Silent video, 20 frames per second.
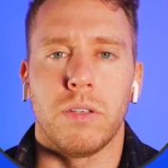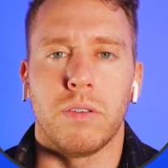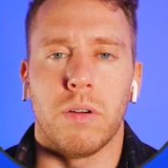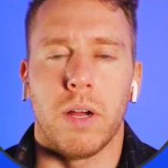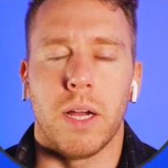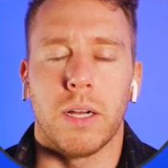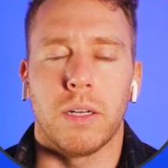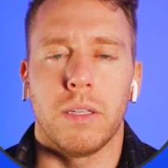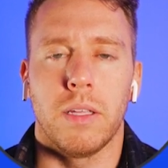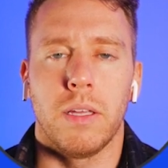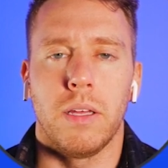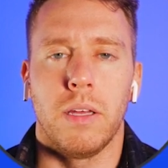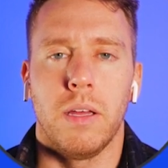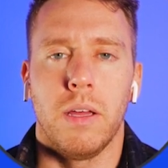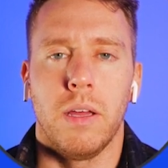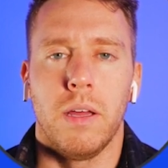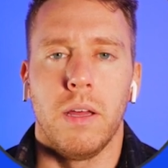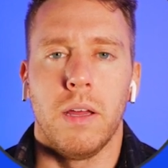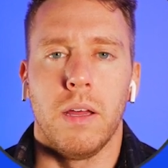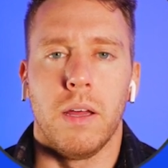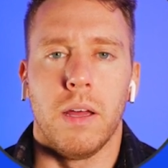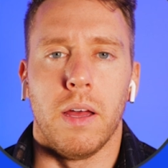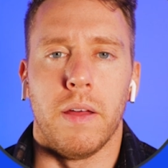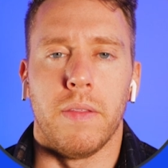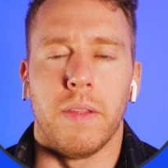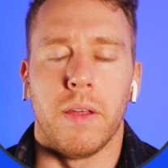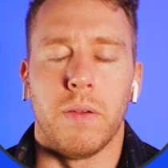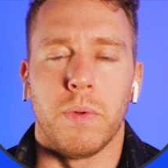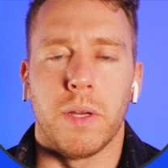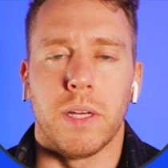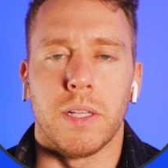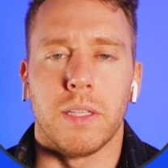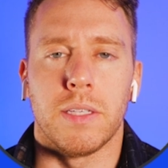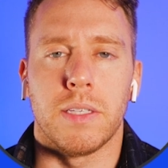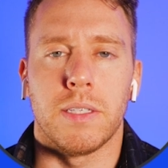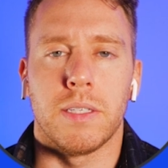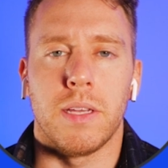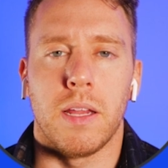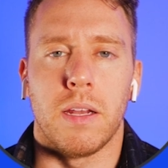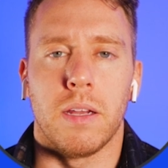directly, and then we can
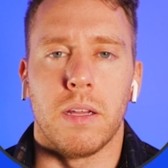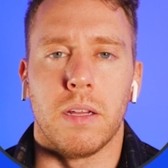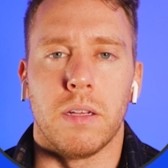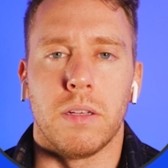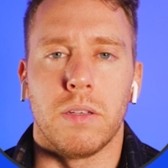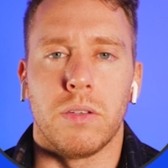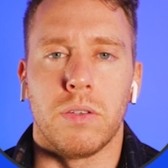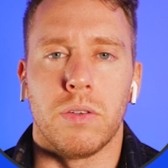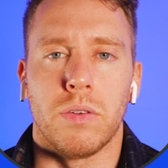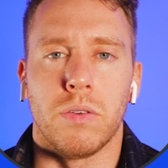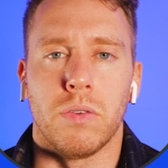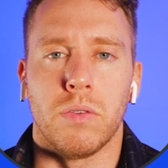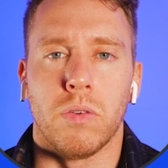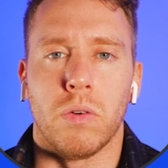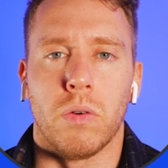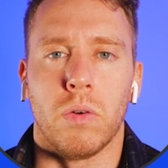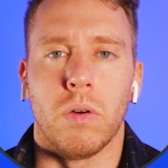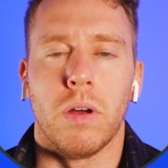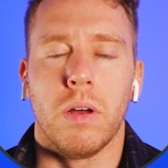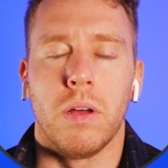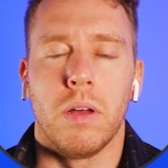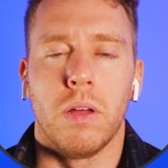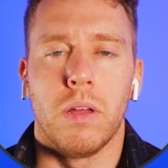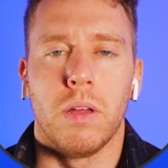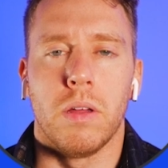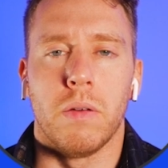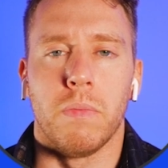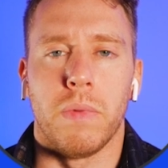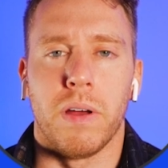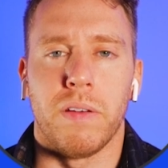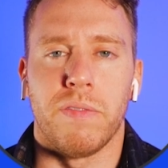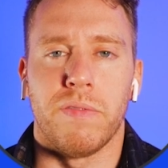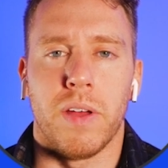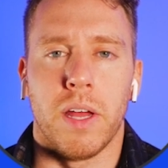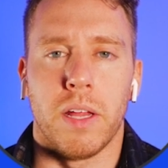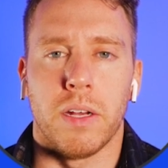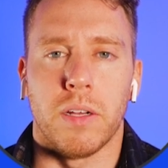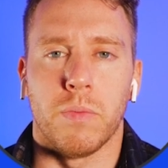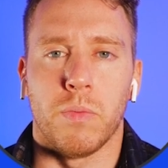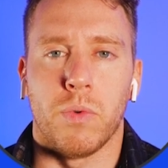send it to my
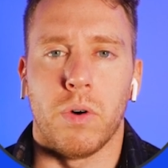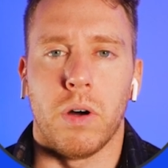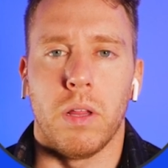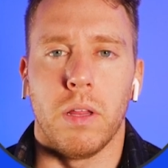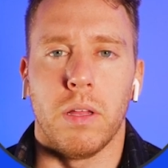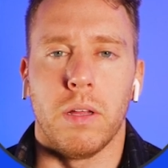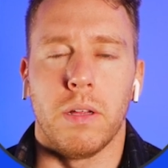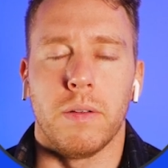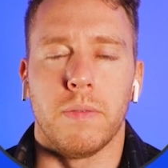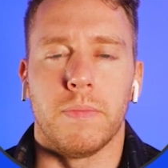Phantom wallet.